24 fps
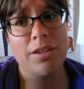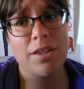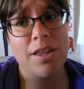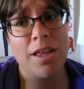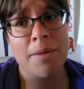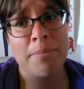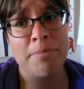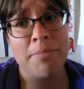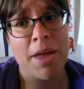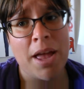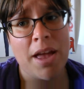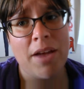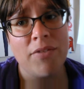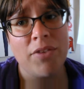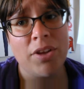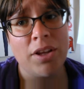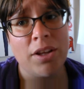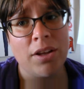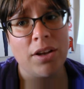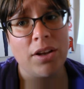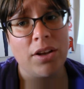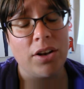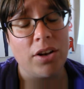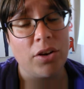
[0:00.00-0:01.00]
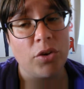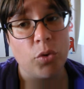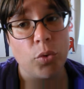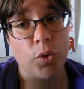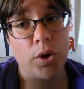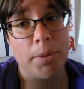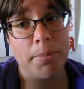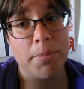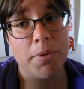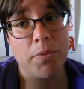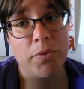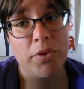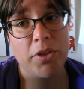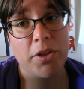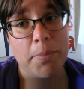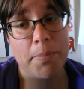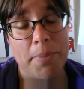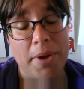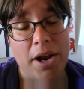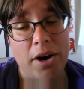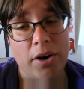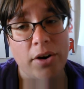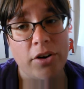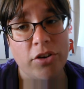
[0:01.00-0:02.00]
them having an agreement with their
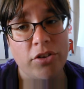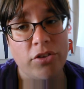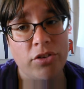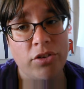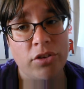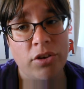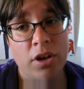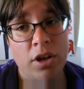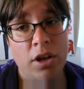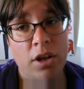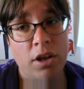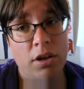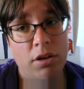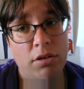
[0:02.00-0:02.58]
parents,